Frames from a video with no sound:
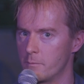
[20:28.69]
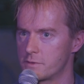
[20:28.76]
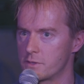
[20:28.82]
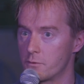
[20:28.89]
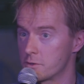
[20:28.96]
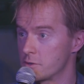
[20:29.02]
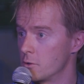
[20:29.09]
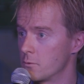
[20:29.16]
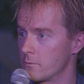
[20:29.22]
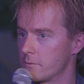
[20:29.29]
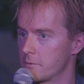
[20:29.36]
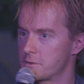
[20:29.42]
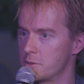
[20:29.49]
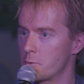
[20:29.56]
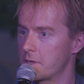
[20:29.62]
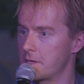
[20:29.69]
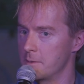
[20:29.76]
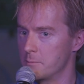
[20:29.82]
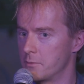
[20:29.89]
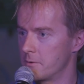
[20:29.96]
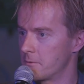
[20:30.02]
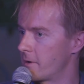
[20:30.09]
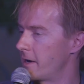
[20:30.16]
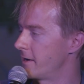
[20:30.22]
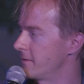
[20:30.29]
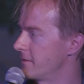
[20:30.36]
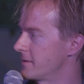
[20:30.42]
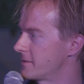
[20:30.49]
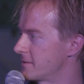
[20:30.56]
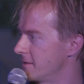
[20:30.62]
So there's no gimbal, right,
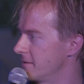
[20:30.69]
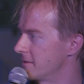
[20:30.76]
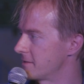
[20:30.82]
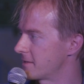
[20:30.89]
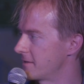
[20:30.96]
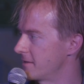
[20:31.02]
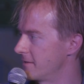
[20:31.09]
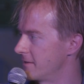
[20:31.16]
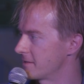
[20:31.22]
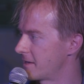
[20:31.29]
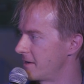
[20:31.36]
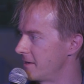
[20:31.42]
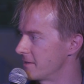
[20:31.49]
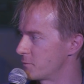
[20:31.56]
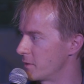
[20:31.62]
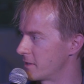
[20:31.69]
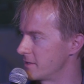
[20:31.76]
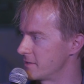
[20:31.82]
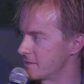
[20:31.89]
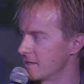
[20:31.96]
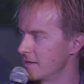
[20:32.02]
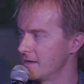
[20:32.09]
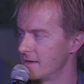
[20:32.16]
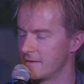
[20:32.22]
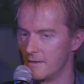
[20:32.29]
in this case, because